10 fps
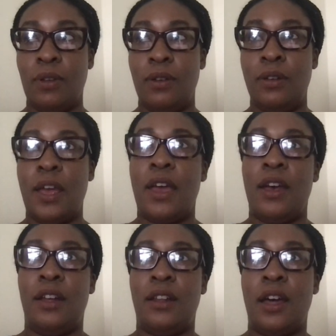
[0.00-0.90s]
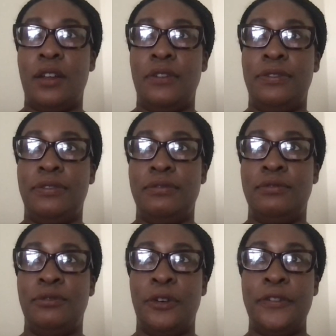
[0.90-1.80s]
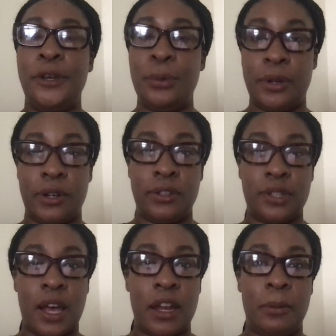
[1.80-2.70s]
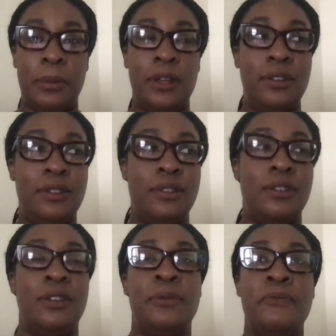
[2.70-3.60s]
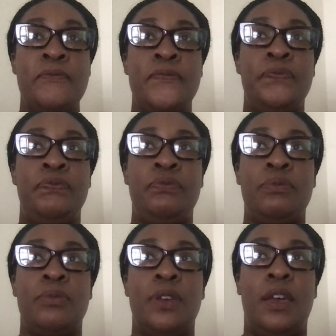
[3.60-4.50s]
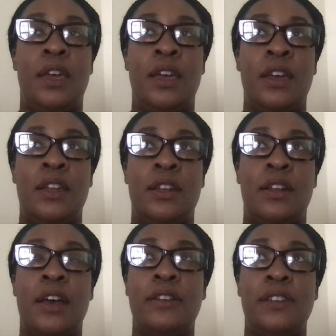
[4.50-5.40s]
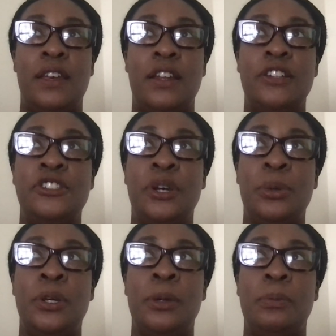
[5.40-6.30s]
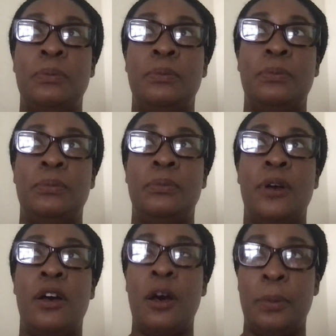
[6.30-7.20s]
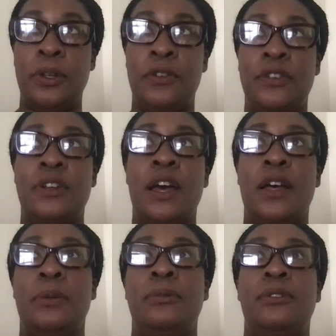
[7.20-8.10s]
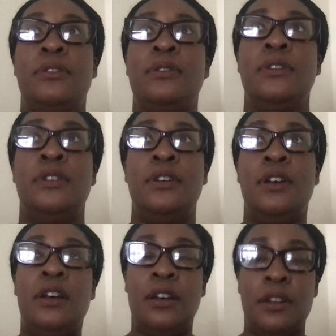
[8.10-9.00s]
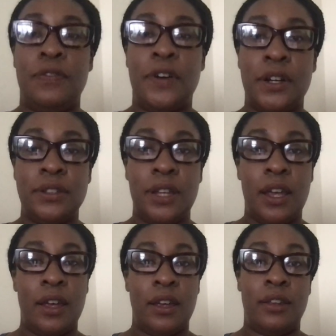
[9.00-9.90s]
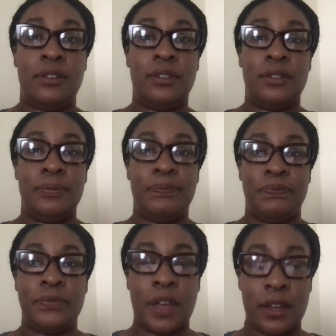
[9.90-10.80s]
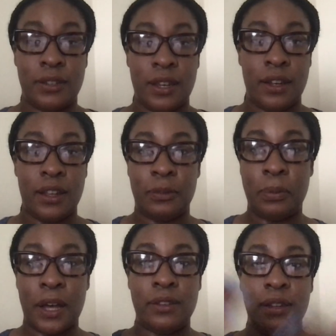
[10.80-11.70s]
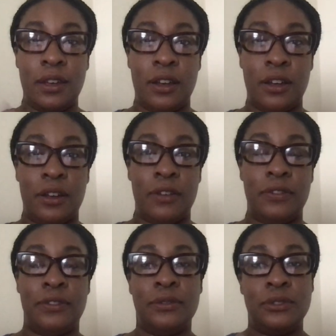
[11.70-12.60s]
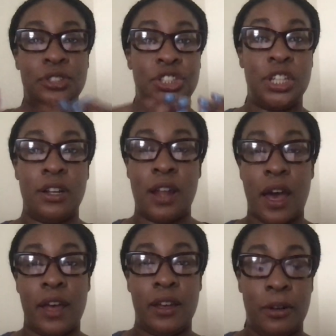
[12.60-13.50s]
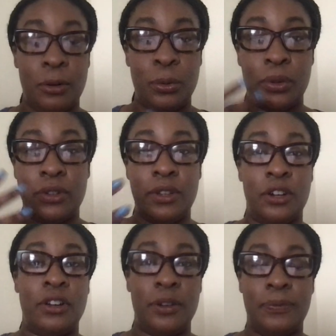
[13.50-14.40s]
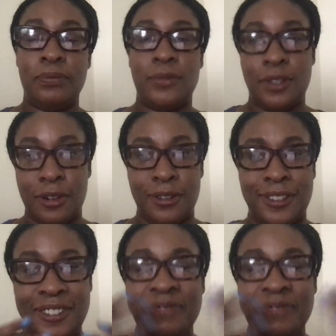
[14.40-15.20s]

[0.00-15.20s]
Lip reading: that a lot of reviewers kind of miss. And like I said, it's shown up a couple different times. First is, like I said, that splicing of Jedediah, who is Sammy's